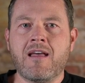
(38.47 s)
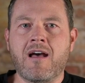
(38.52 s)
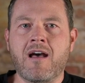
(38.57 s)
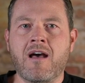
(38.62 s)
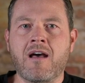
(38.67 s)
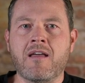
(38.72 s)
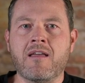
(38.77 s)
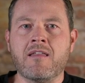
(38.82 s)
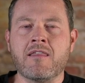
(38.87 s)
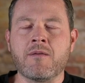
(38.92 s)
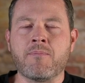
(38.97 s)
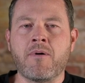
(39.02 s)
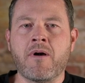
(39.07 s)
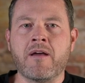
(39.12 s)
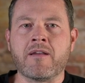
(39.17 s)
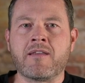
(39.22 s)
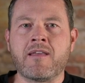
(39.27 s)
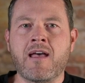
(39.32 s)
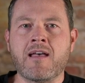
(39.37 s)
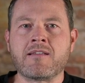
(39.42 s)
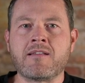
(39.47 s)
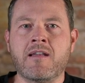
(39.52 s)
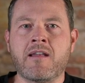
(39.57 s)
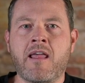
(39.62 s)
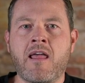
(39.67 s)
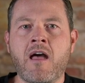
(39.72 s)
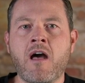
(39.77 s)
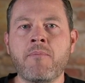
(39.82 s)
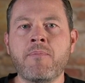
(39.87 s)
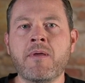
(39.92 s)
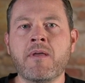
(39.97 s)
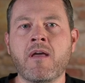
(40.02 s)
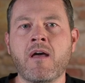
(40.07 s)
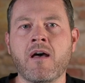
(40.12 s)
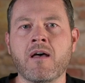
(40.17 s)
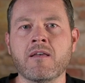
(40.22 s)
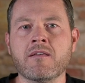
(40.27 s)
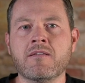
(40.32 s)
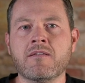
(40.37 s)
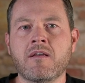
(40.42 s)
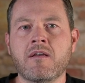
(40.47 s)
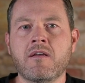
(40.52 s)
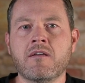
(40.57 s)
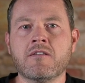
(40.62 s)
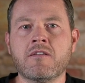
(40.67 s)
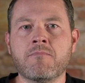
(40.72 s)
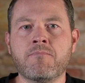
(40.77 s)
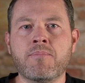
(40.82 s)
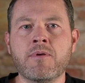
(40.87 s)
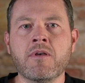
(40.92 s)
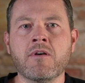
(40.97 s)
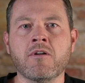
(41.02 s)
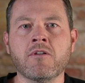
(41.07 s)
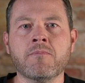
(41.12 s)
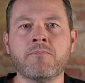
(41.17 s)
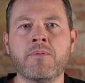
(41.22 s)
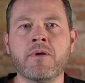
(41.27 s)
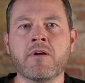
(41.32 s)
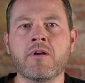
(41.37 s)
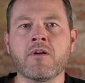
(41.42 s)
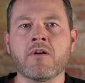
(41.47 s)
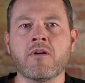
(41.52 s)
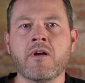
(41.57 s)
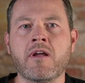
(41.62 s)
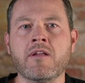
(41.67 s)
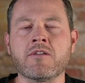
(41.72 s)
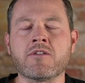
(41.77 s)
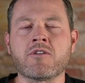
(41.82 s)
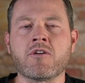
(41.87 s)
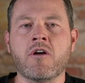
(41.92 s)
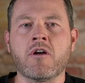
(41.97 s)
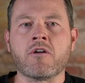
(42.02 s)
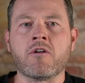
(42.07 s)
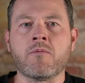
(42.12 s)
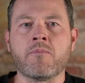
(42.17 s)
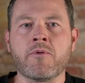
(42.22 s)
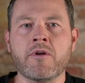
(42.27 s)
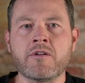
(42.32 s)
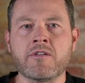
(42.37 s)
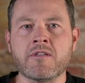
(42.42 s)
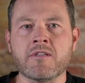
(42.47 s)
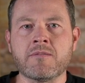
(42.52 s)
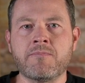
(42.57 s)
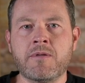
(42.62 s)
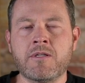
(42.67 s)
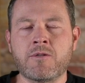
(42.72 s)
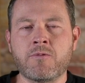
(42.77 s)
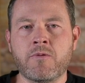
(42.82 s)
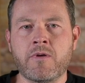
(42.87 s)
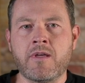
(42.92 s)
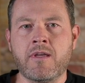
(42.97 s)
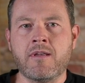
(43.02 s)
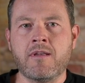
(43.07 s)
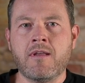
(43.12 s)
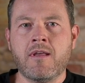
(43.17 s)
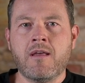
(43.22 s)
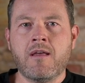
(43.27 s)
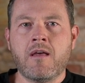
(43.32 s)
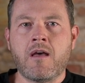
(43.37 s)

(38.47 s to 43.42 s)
uh, in the podcast and helping us to build bigger and stronger bridges between